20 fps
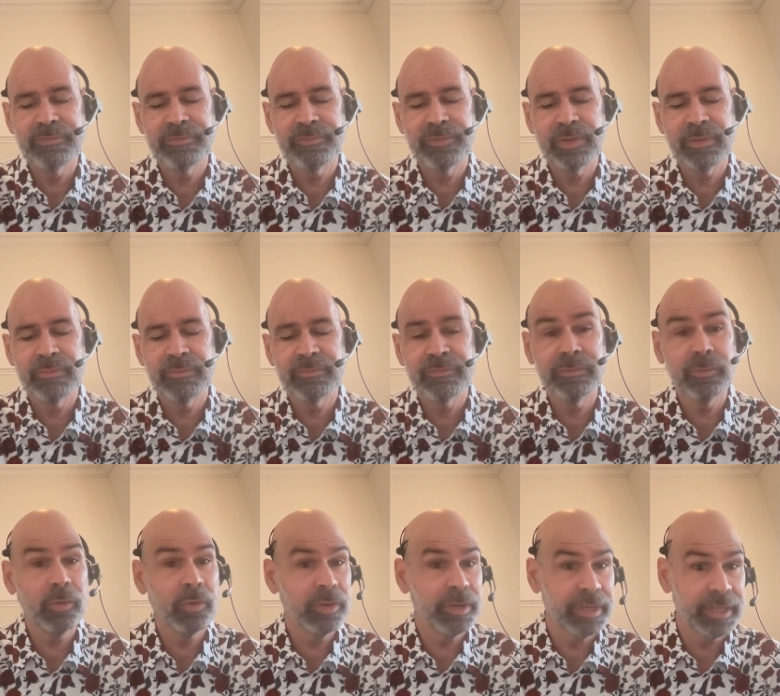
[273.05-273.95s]
from
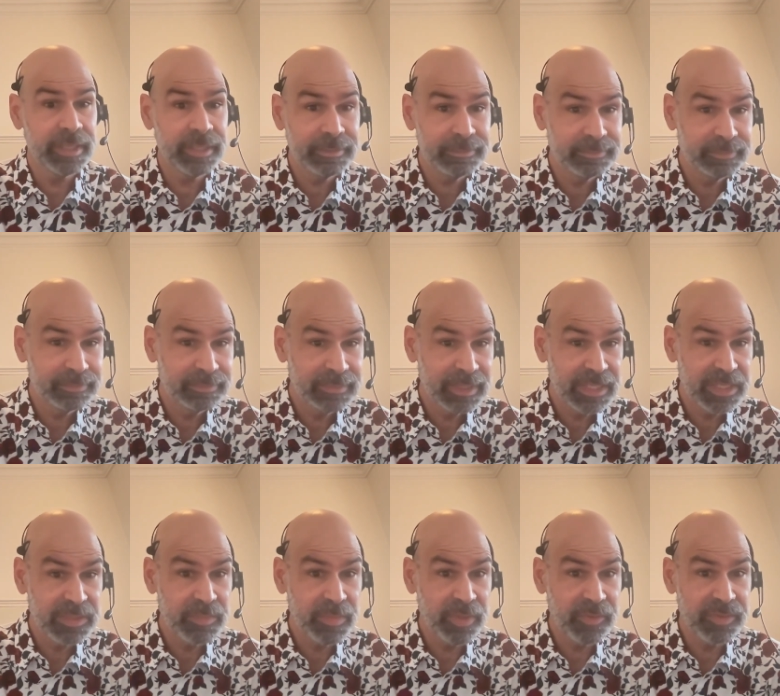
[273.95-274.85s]
Florida,
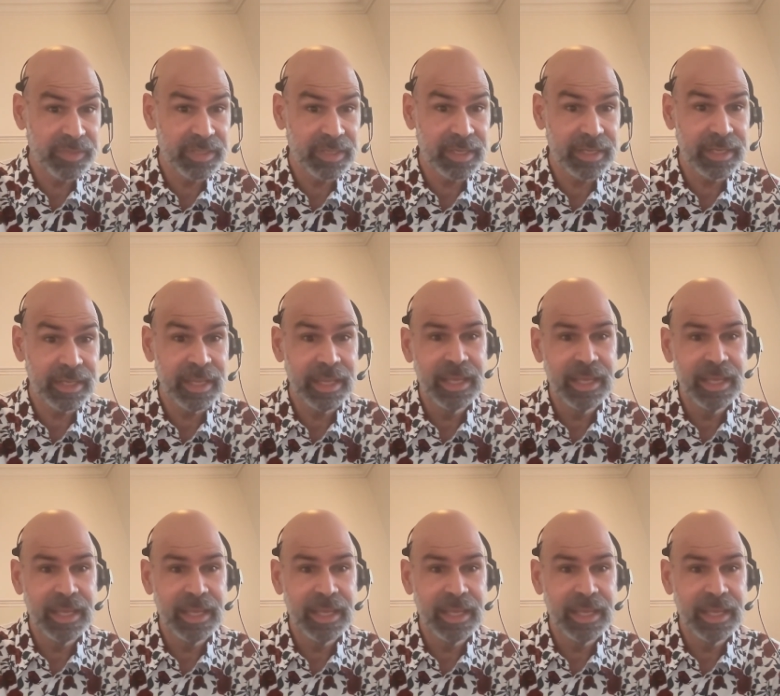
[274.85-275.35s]
his mother's side,